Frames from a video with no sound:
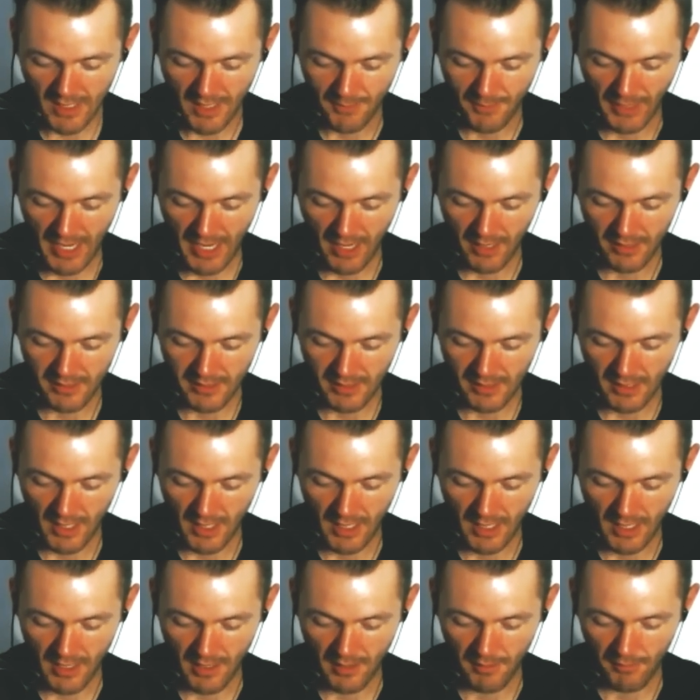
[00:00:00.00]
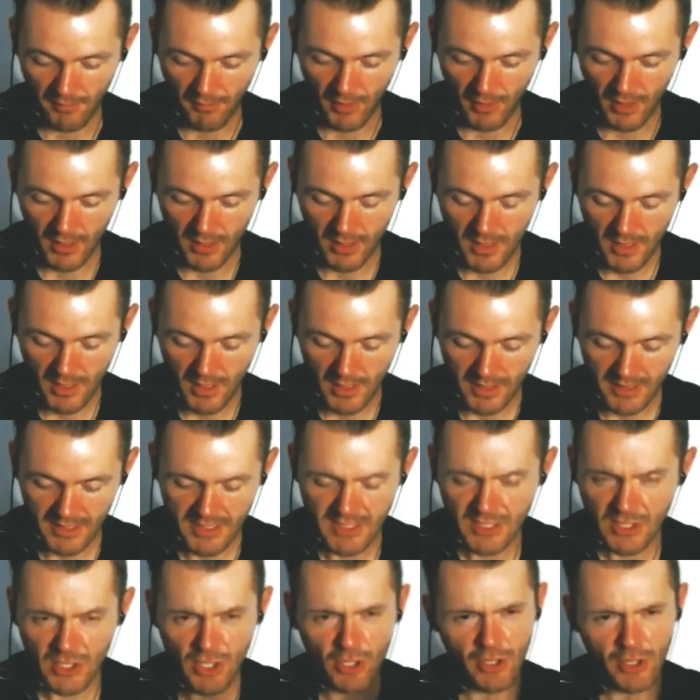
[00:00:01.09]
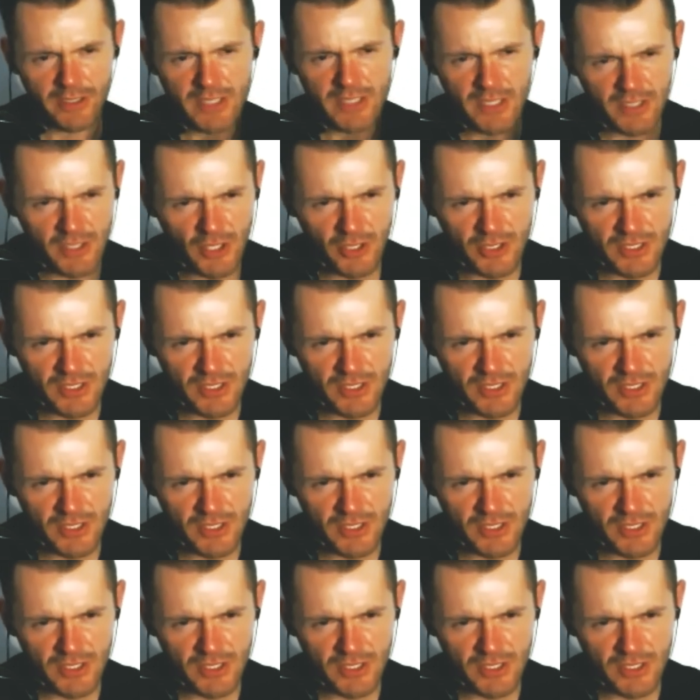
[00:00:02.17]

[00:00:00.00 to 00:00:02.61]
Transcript: coming out. Is this your